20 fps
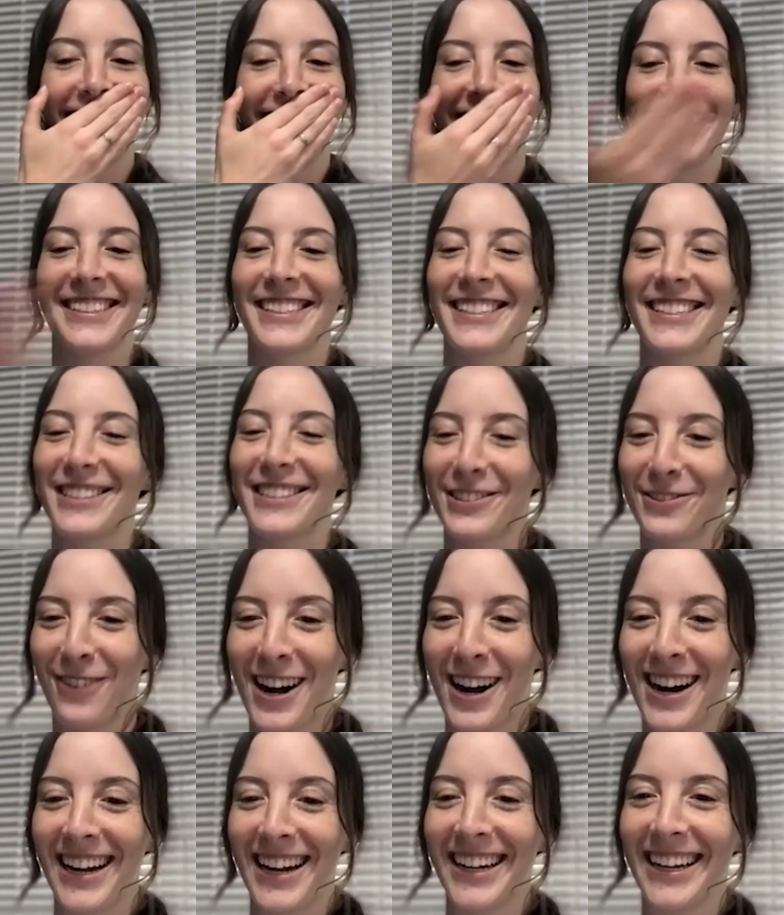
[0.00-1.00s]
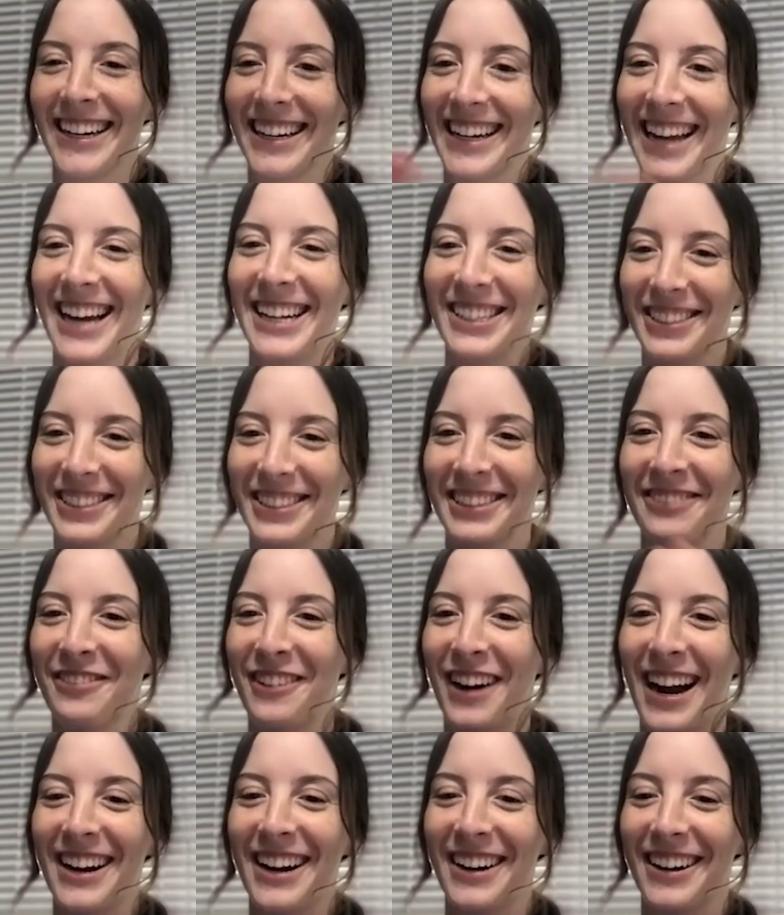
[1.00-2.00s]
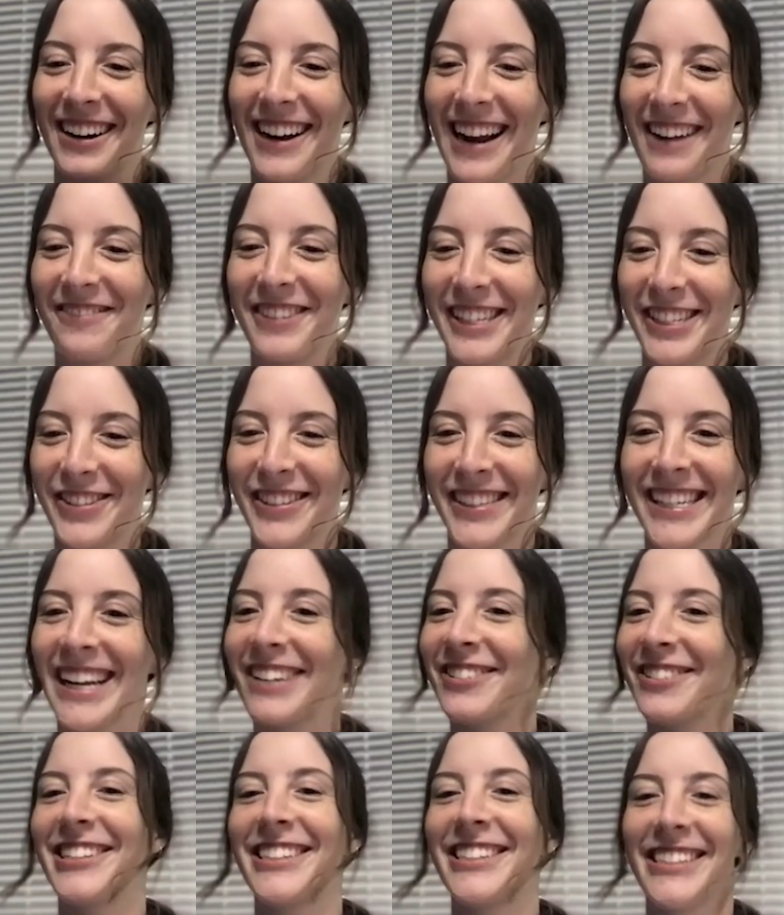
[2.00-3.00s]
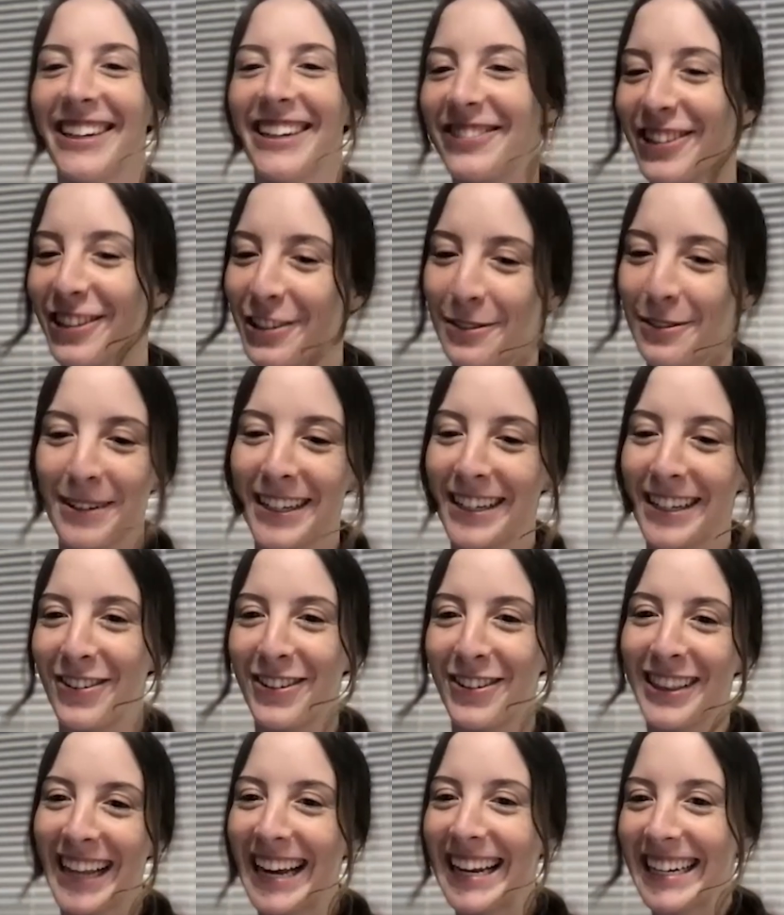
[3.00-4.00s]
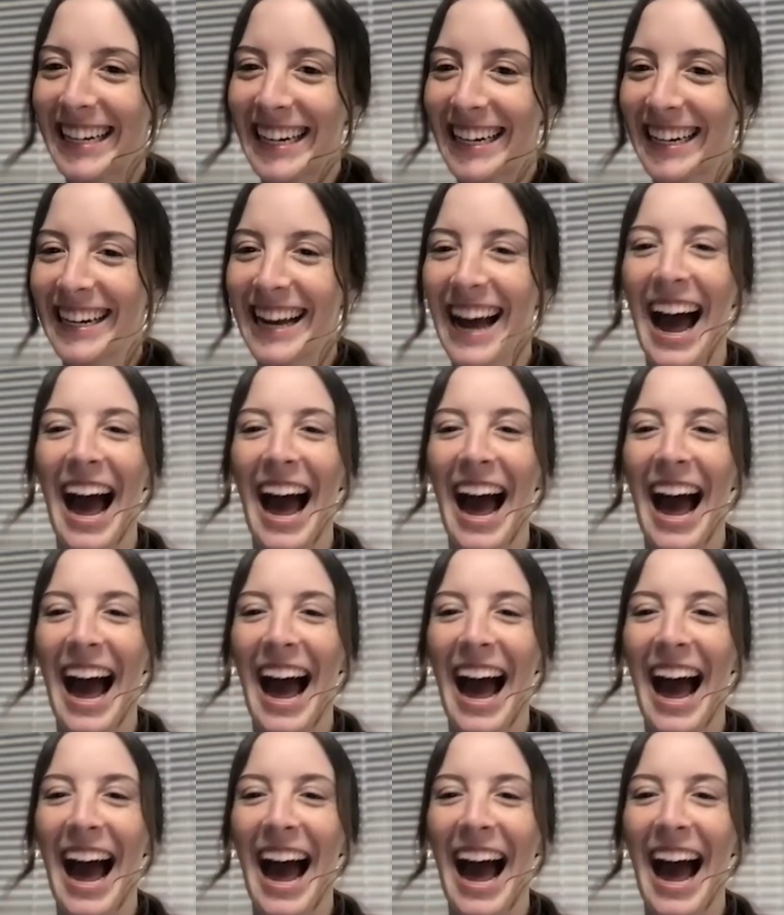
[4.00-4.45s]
This is why in Catching Fire, Haymitch is like, she's such a sweet old lady.